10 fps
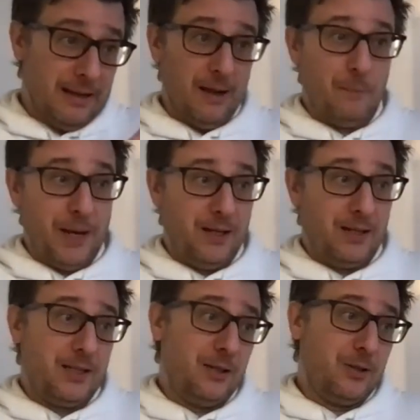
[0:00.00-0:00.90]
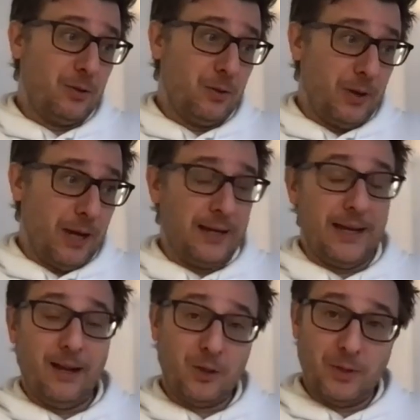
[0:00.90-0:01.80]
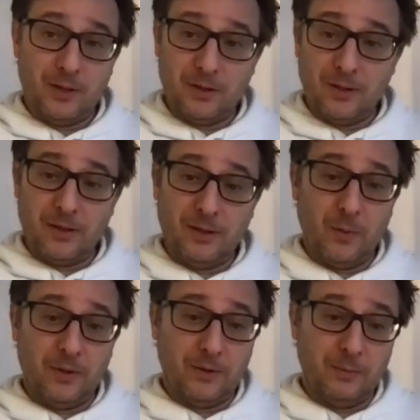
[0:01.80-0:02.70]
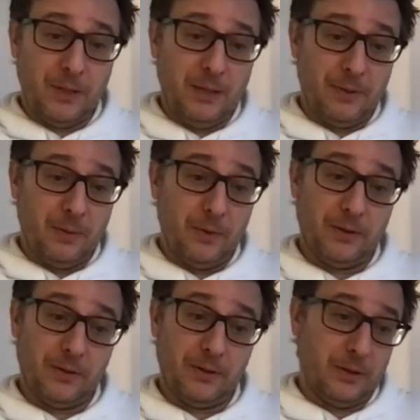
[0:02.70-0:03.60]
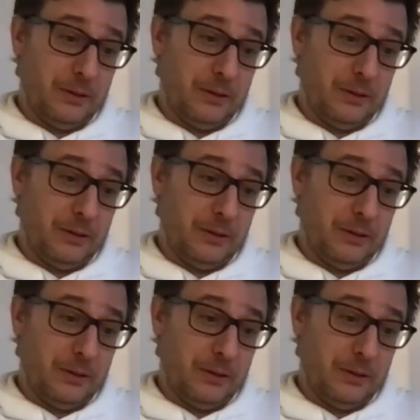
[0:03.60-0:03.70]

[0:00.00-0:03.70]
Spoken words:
ability to engage with the people, with the